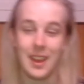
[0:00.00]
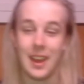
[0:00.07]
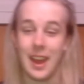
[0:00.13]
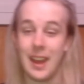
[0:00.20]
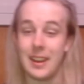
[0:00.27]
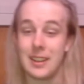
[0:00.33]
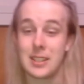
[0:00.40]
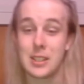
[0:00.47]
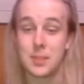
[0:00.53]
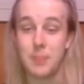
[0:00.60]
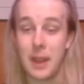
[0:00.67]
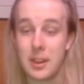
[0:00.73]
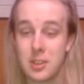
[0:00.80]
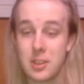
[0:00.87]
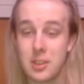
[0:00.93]
And
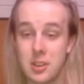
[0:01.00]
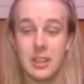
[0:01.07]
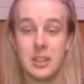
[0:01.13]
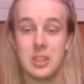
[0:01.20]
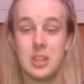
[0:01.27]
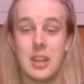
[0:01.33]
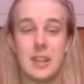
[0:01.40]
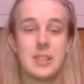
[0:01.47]
especially, she has